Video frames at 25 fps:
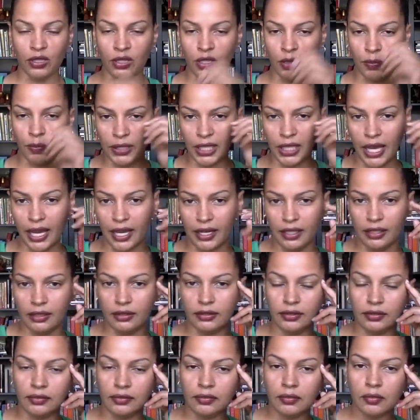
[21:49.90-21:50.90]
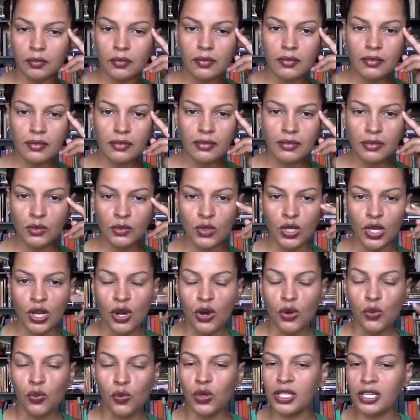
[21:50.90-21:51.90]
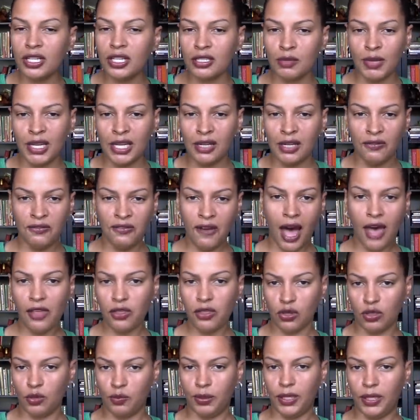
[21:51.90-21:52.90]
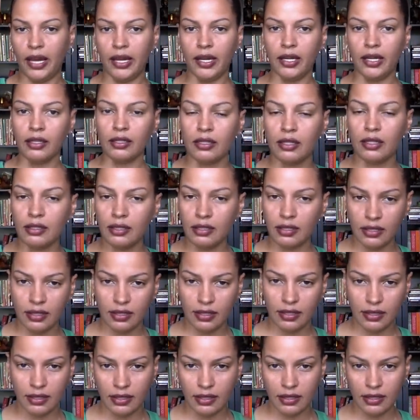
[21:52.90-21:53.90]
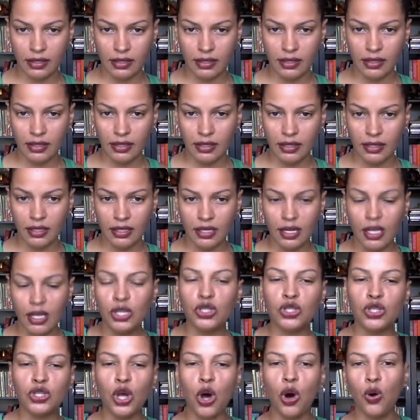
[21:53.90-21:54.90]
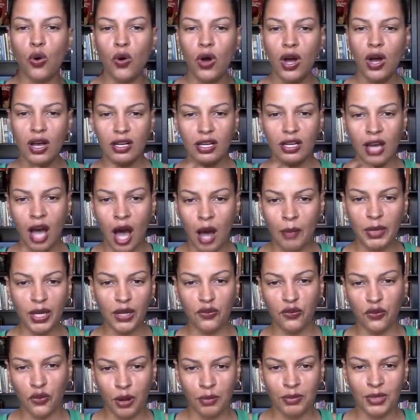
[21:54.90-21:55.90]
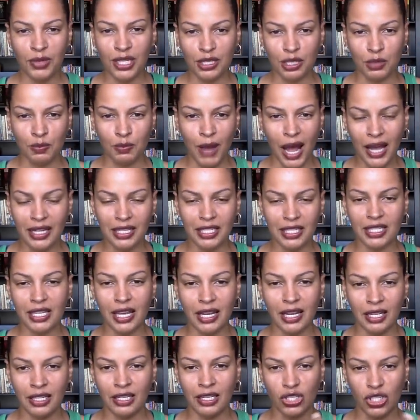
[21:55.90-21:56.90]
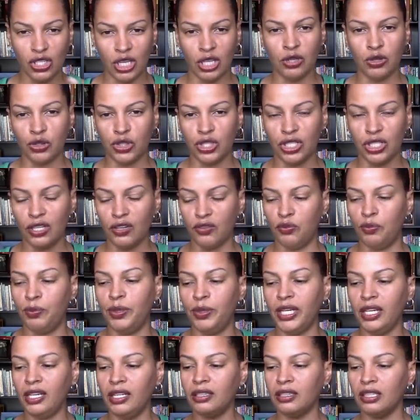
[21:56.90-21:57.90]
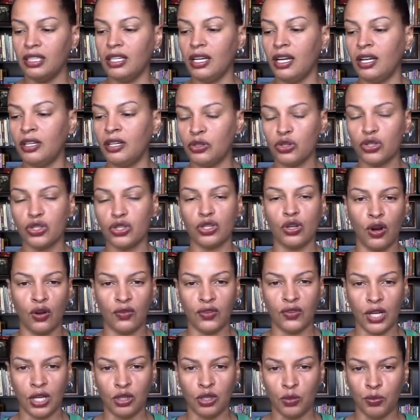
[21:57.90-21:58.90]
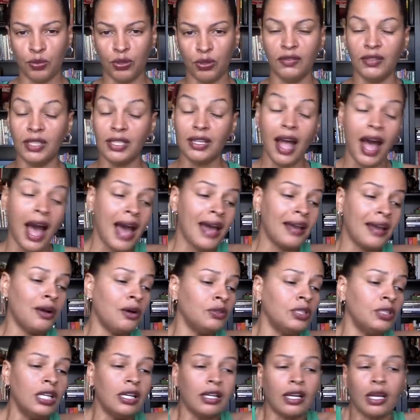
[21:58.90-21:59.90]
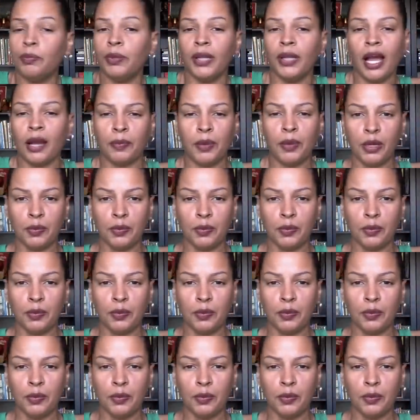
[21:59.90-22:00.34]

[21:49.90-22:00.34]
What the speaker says: the planet? What does it mean to father the planet? So coming from this mindset and this energy of being the underserved, underprivileged, I don't look at Black